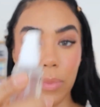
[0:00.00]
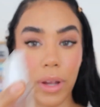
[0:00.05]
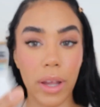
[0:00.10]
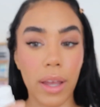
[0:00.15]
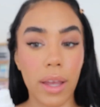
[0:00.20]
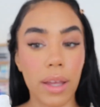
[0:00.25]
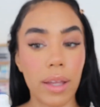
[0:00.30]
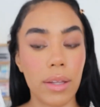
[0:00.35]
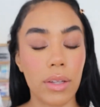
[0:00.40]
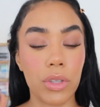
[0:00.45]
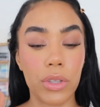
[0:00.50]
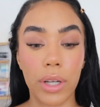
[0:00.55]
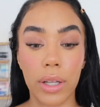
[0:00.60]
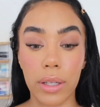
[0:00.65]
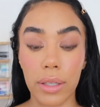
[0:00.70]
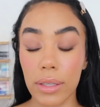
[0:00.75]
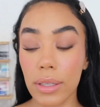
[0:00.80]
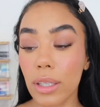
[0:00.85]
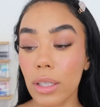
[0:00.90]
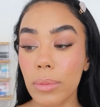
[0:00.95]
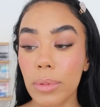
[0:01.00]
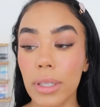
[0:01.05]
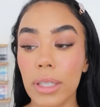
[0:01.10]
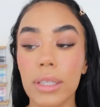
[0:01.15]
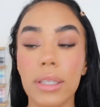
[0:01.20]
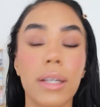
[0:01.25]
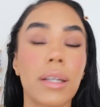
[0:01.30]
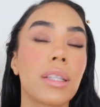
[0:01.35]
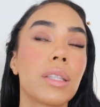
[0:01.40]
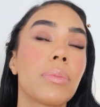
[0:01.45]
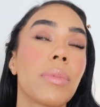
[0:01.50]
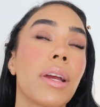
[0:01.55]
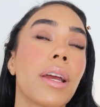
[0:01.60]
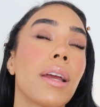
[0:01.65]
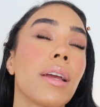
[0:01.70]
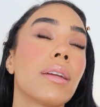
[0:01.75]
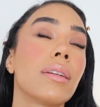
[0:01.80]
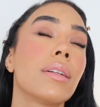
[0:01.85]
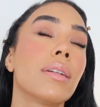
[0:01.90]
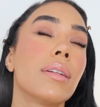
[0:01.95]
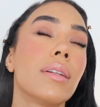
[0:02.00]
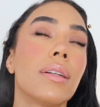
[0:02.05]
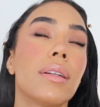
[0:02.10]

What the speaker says: spray, the Charlotte Tilbury setting spray.